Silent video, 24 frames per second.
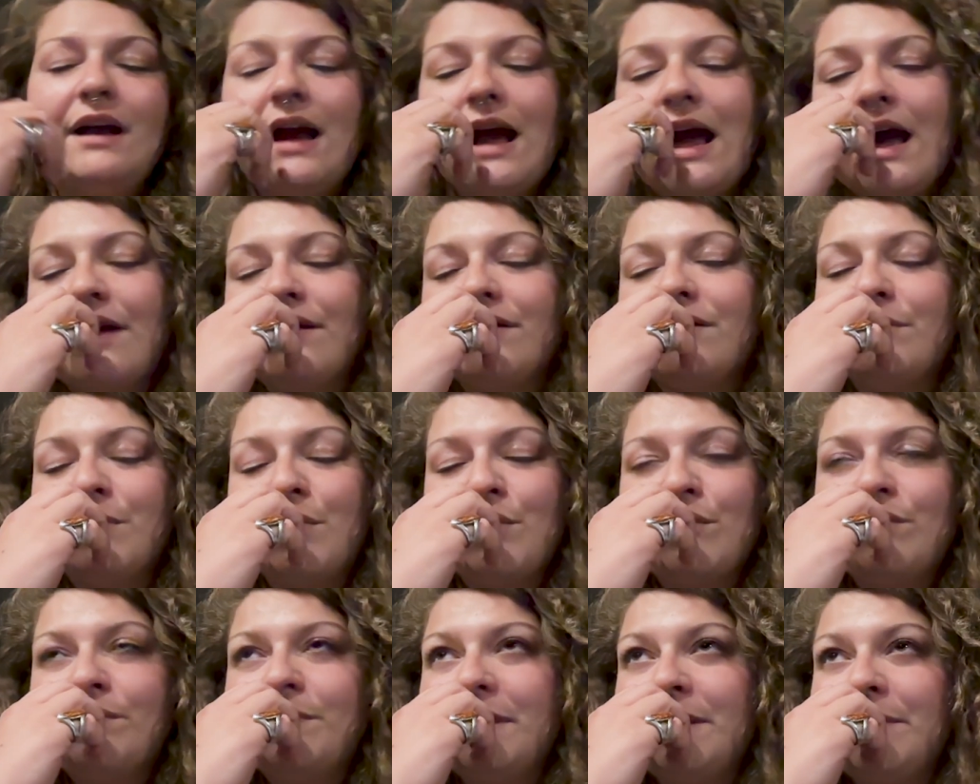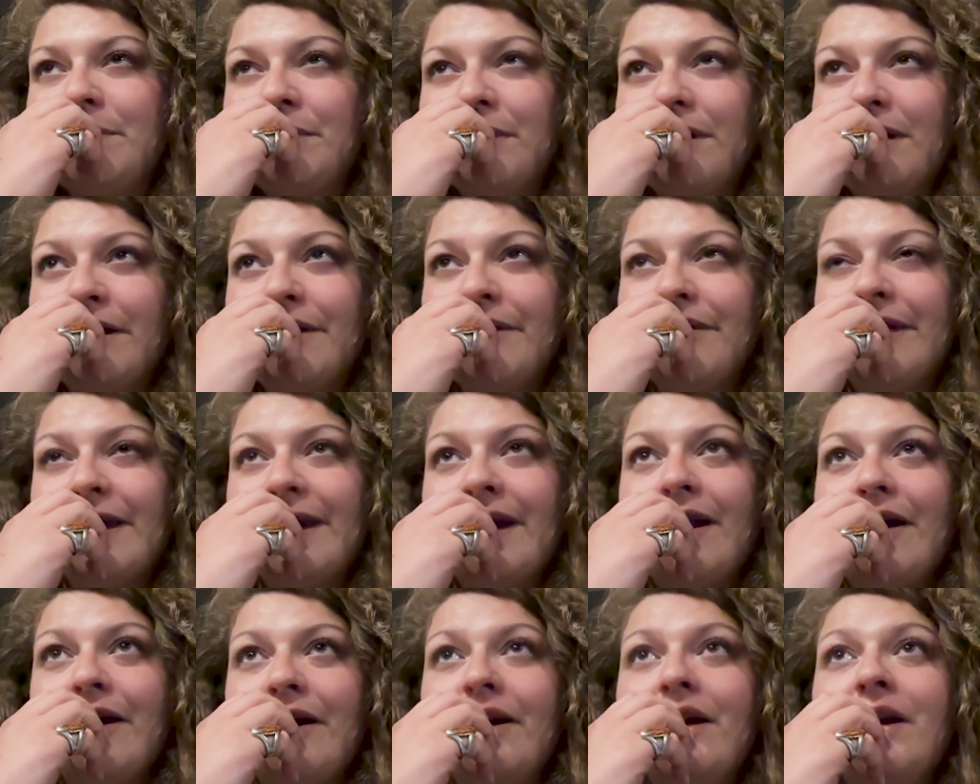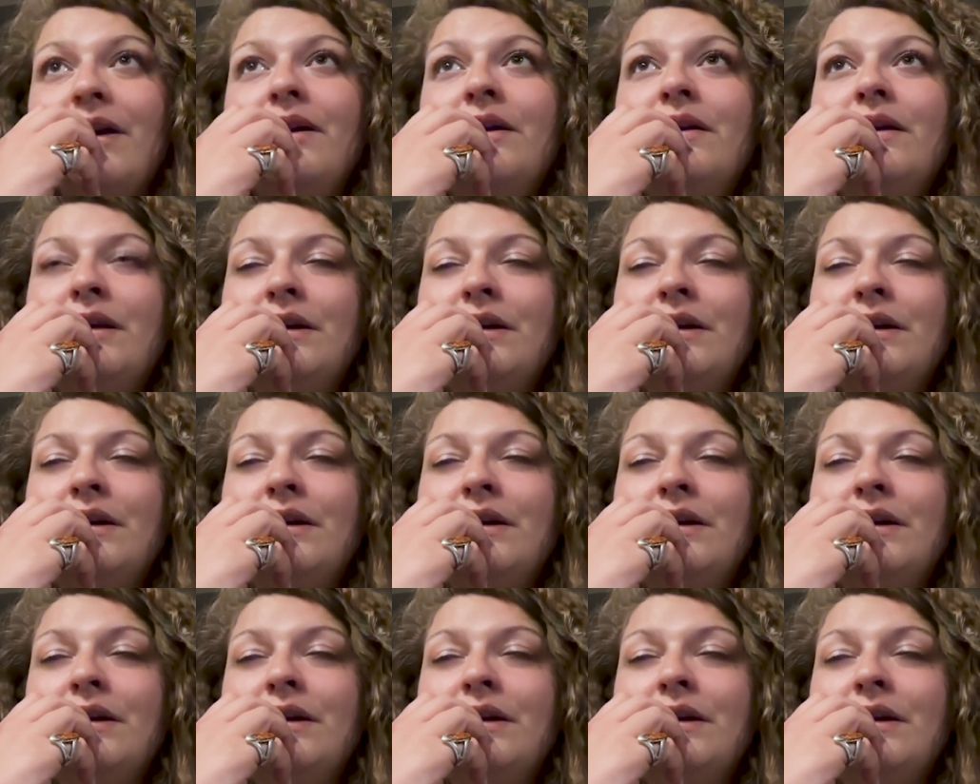as most people are, they are